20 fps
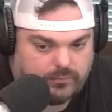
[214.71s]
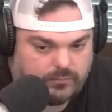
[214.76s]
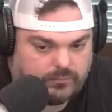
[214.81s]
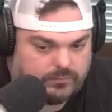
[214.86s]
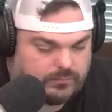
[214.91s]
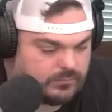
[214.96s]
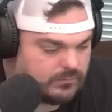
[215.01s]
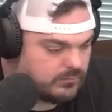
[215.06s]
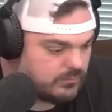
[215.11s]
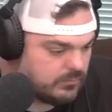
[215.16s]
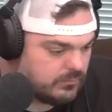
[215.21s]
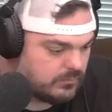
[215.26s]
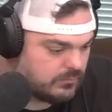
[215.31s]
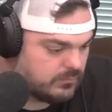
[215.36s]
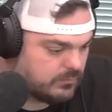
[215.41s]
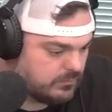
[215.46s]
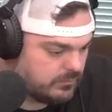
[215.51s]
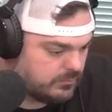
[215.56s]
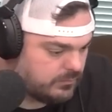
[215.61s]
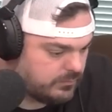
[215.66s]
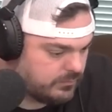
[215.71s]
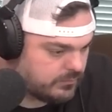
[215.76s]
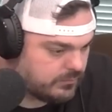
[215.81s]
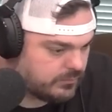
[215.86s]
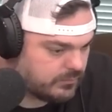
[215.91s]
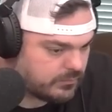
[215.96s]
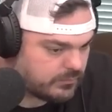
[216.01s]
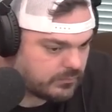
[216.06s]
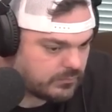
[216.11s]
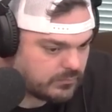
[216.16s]

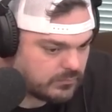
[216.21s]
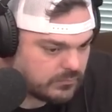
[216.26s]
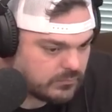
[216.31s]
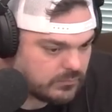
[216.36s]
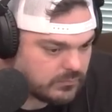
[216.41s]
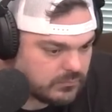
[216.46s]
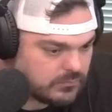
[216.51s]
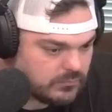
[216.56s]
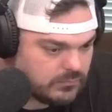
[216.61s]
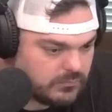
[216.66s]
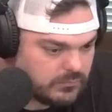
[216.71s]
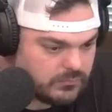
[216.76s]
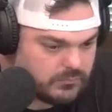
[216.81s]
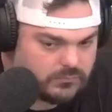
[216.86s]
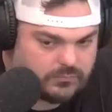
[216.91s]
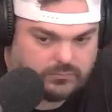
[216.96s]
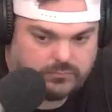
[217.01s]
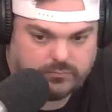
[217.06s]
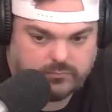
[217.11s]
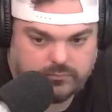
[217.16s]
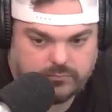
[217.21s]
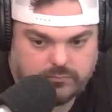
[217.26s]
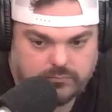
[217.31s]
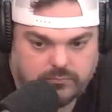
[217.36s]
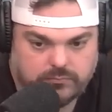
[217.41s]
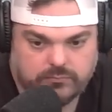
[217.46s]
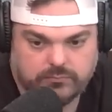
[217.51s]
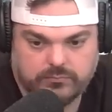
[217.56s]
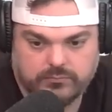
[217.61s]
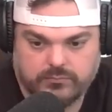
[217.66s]

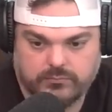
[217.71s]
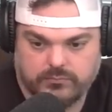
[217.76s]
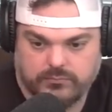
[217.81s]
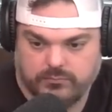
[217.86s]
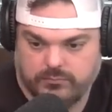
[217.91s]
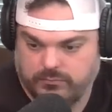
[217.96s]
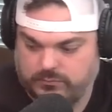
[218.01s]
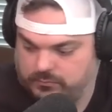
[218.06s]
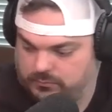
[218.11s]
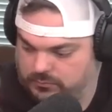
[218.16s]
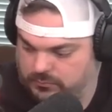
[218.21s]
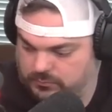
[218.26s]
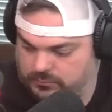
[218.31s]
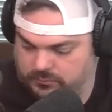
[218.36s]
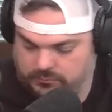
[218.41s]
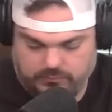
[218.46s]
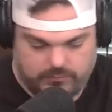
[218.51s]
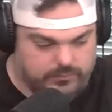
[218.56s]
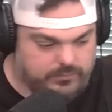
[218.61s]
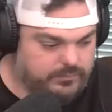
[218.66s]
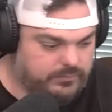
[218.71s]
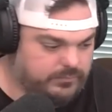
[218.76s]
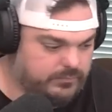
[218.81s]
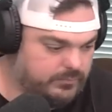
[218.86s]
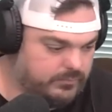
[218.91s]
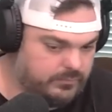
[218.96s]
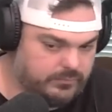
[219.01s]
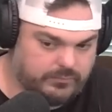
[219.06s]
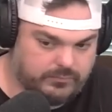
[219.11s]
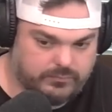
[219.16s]

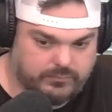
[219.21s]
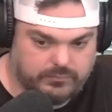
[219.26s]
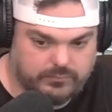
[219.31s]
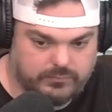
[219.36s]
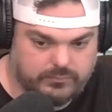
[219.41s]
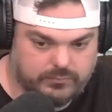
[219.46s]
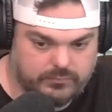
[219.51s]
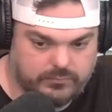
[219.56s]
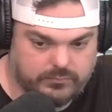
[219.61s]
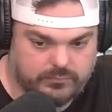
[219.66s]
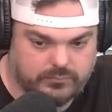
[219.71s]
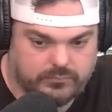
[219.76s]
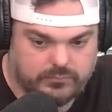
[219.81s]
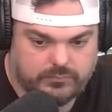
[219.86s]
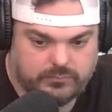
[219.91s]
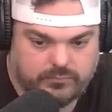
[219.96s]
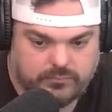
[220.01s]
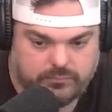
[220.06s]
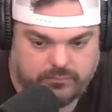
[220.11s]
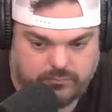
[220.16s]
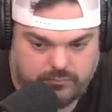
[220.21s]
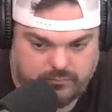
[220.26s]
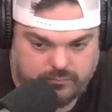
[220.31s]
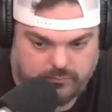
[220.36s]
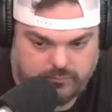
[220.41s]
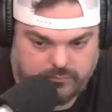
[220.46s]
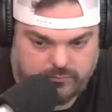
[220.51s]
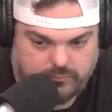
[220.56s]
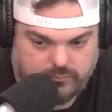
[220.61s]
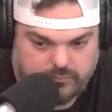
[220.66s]

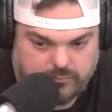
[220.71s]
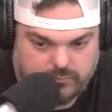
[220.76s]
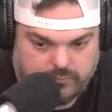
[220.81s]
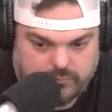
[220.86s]
The person shown says nothing.